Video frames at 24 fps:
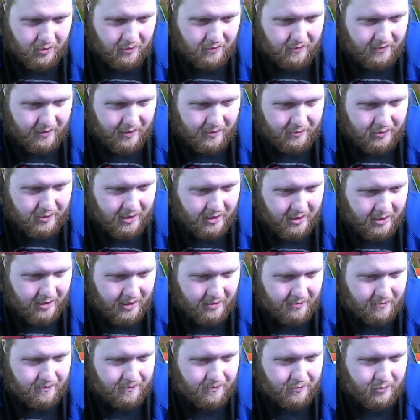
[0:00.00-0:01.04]
Fair play to
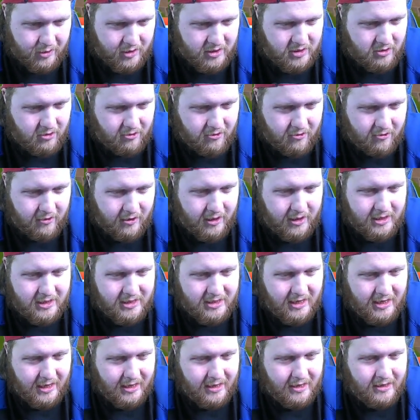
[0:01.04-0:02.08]
him. But he's hungry and he's
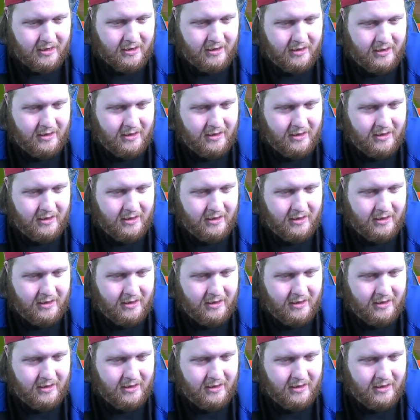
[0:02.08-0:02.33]
tired.